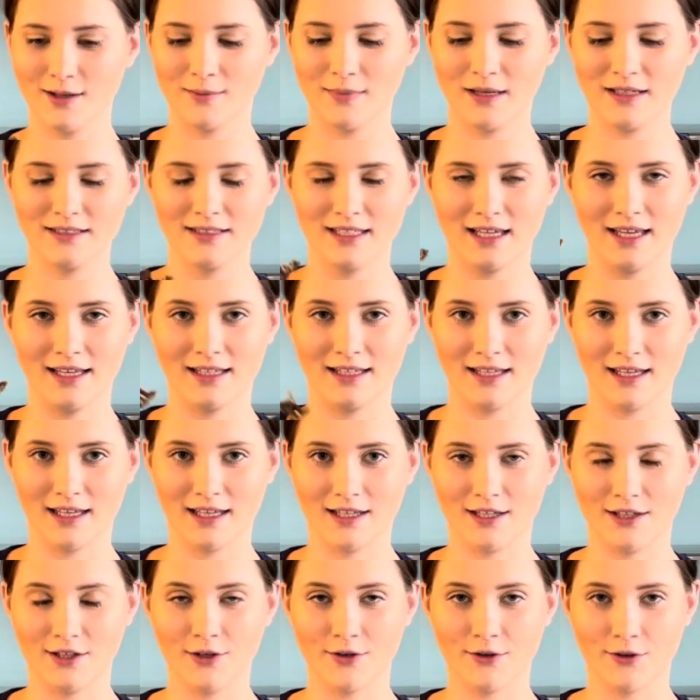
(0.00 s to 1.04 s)
by
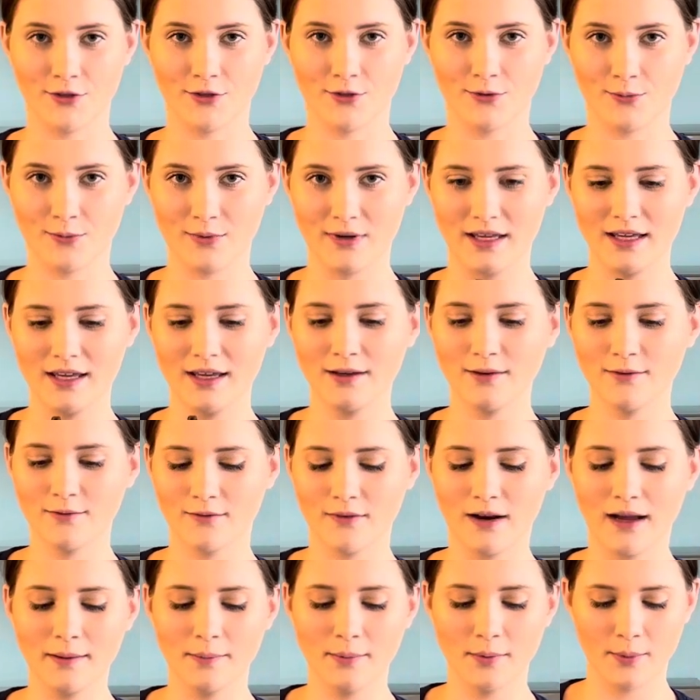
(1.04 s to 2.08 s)
taking your 3
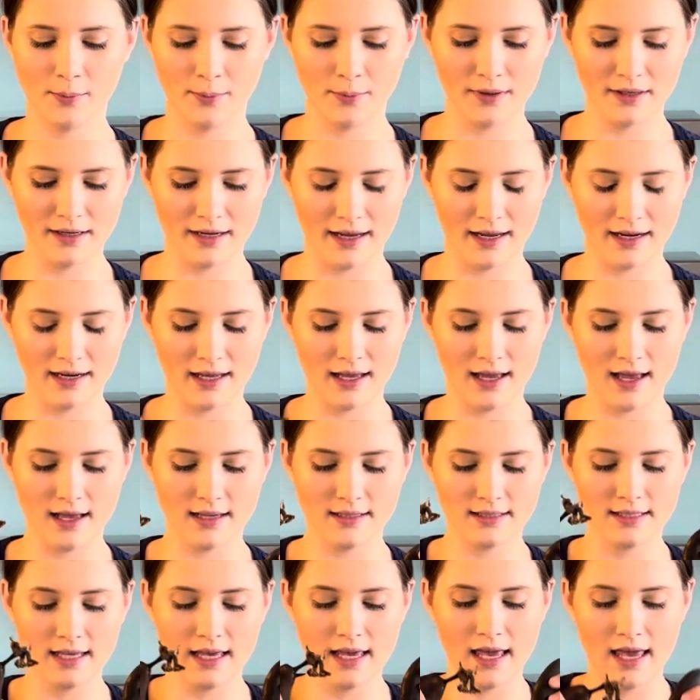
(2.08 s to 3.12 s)
ripe
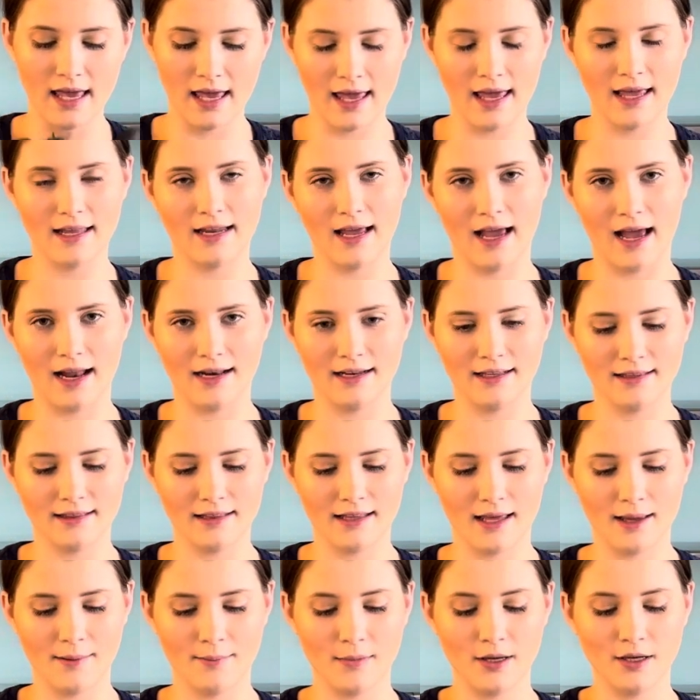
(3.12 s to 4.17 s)
bananas and adding
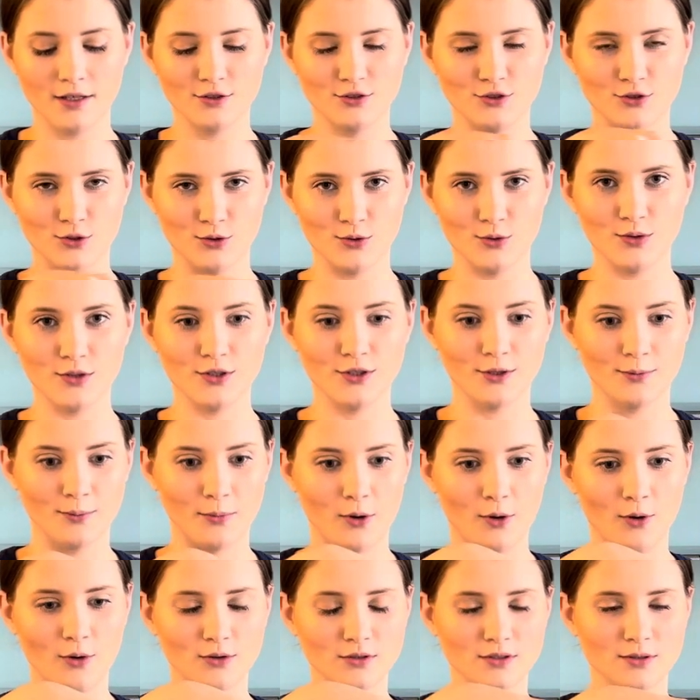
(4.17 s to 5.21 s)
them to your
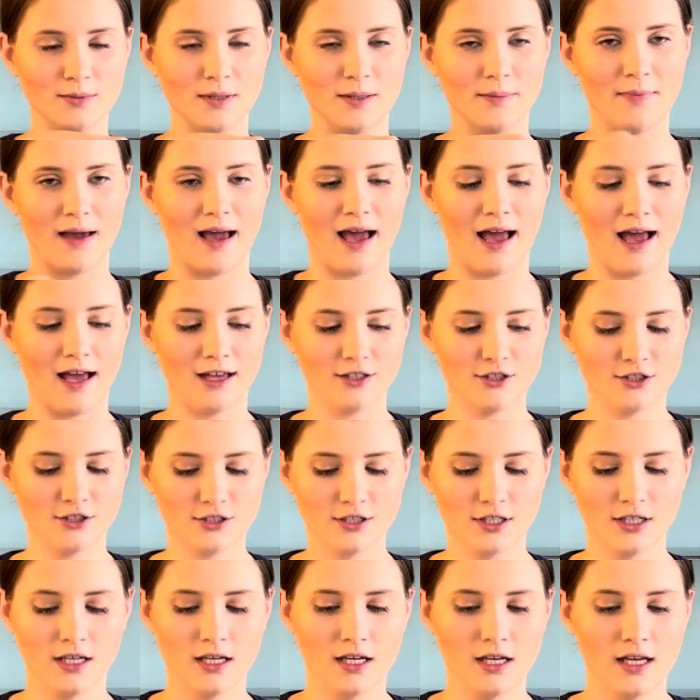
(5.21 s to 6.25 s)
bowl to be
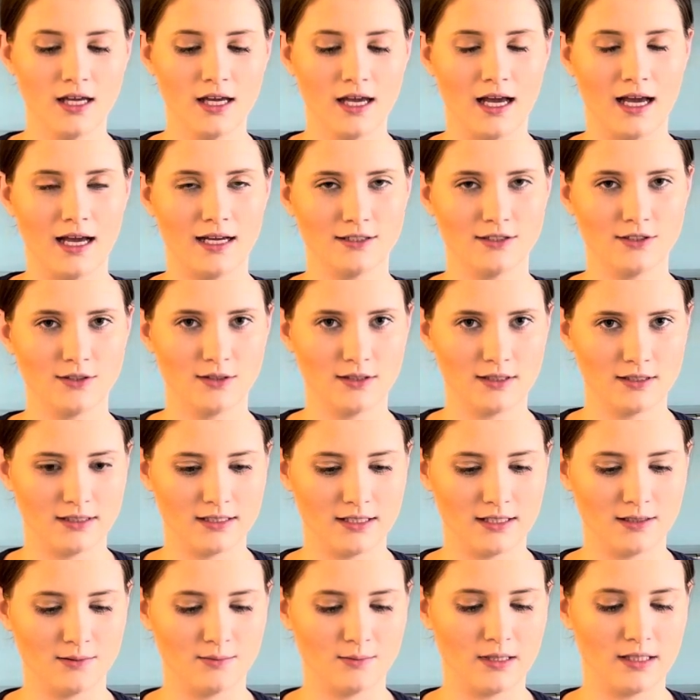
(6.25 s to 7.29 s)
mashed. As you can
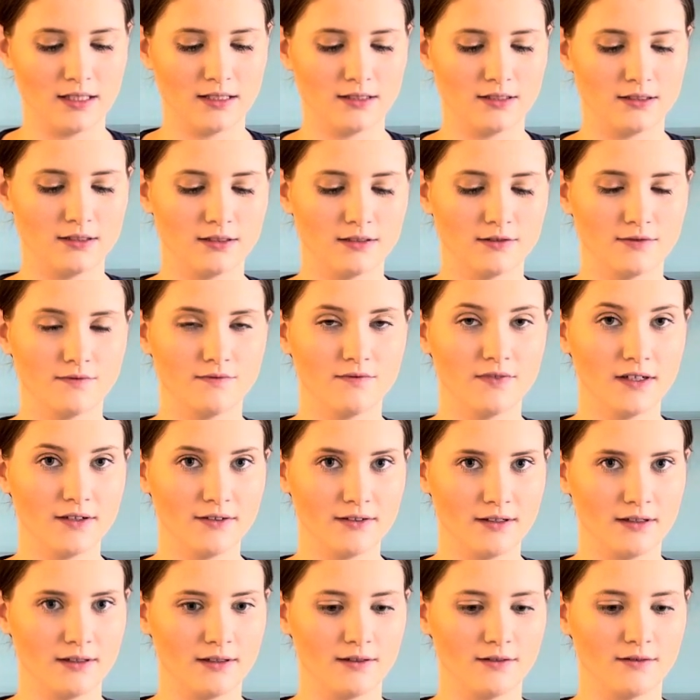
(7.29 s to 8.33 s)
tell, mine are
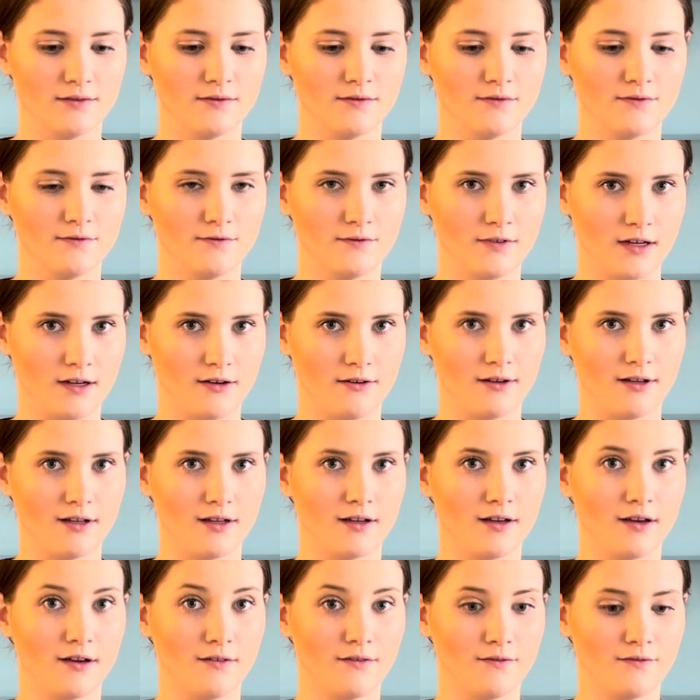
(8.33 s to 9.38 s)
very, very,
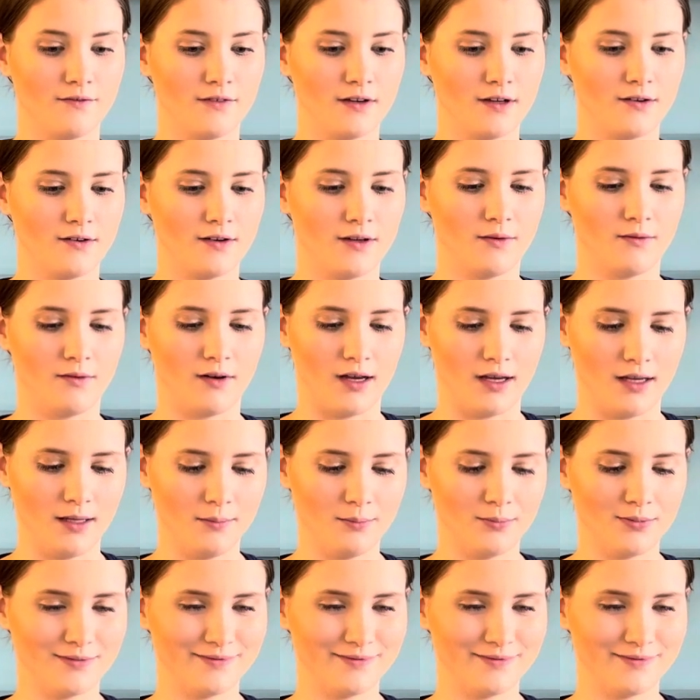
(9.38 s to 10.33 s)
very ripe.